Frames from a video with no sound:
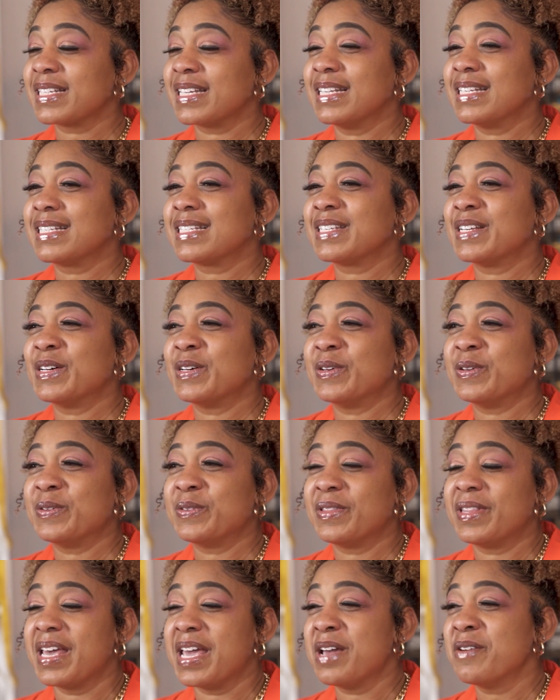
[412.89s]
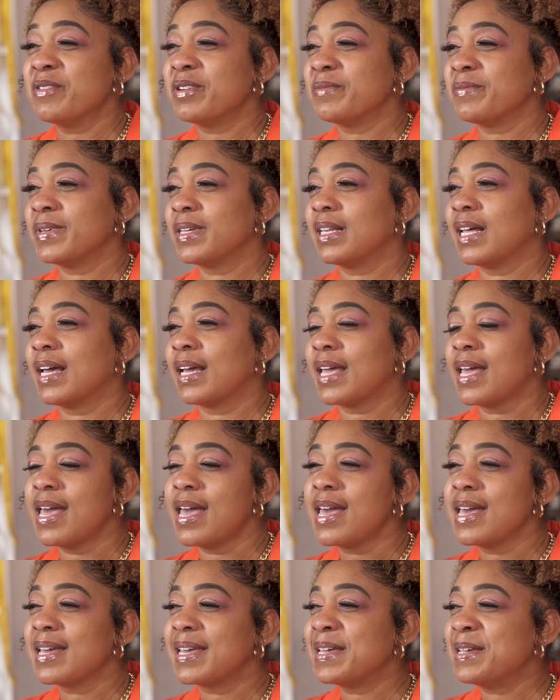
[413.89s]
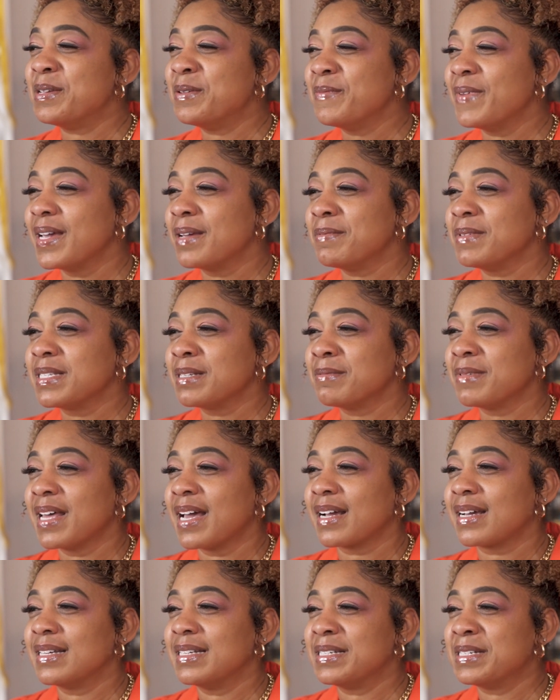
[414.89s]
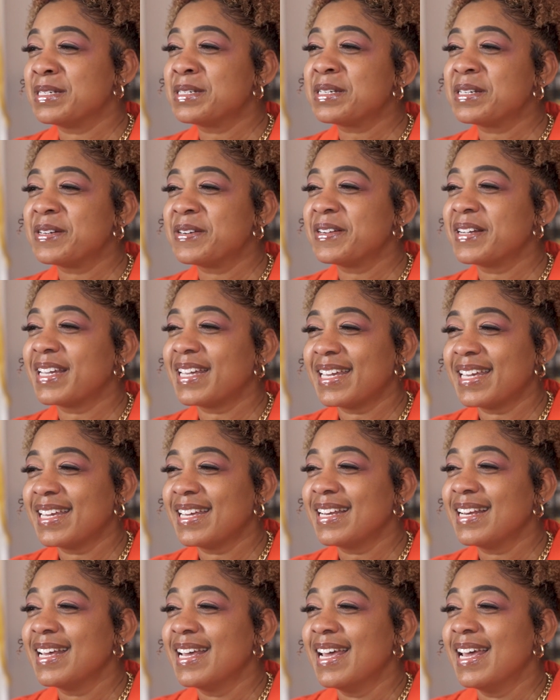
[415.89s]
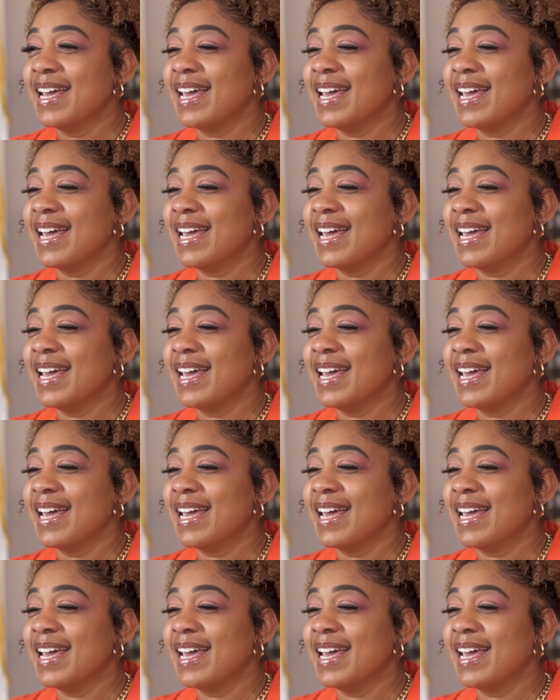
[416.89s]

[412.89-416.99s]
And so they would be like, hey, can you make me some of that conditioner again?